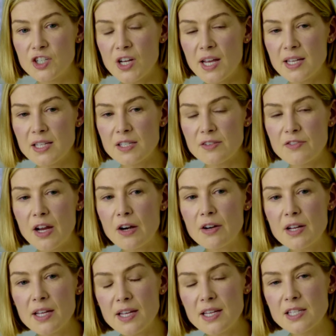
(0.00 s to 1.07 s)
Jay is a
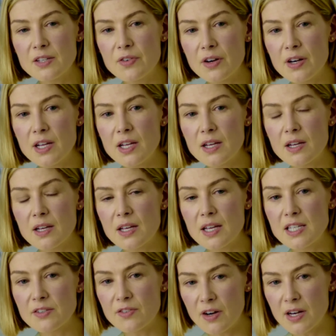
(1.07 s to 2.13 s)
very
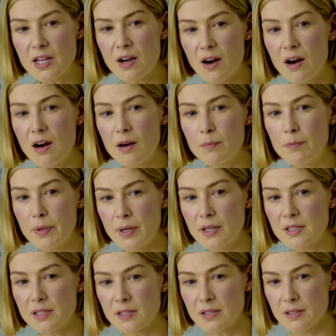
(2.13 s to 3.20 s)
calm
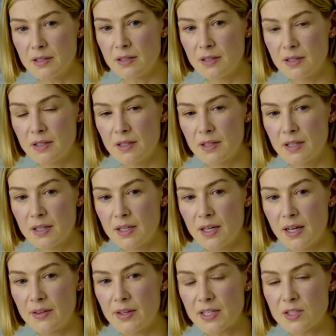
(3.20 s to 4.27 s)
person,
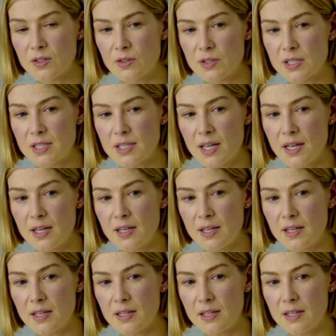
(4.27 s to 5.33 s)
and that's not to
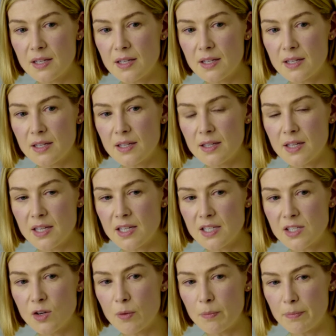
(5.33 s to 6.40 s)
say that
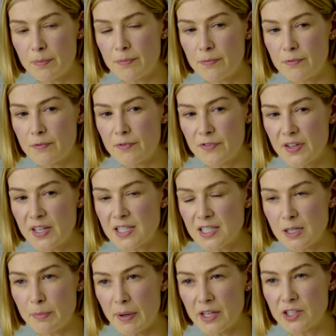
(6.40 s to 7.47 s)
he's not
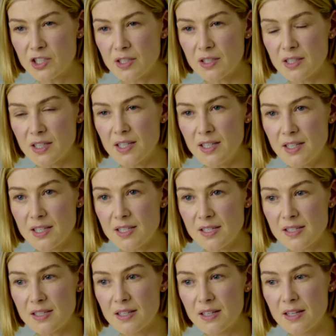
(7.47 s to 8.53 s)
fiercely passionate. He
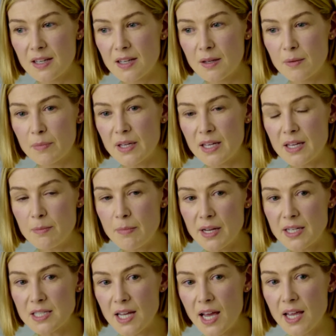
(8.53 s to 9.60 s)
is, but he
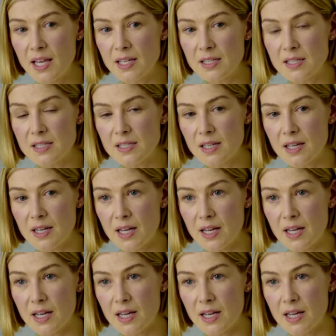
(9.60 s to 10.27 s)
maintains an